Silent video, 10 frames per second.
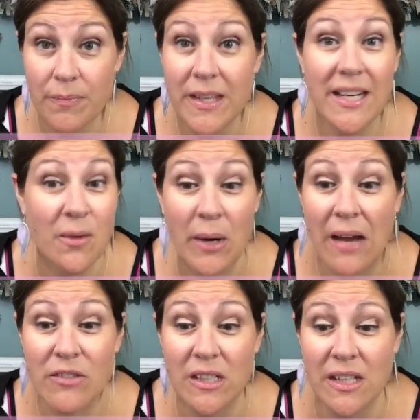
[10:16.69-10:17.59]
He didn't want to
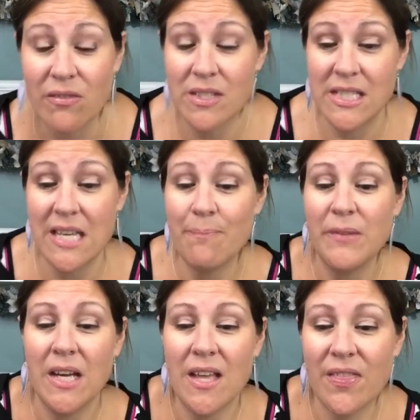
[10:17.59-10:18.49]
have to leave. See,
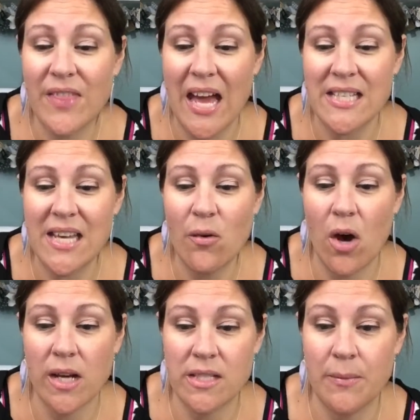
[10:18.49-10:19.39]
that's how
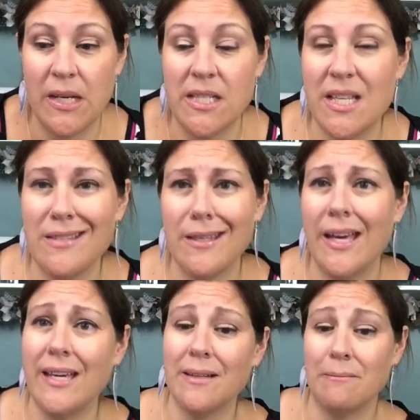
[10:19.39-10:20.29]
awesome it is. He's
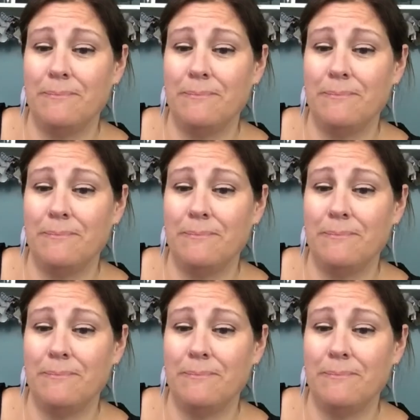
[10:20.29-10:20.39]
like,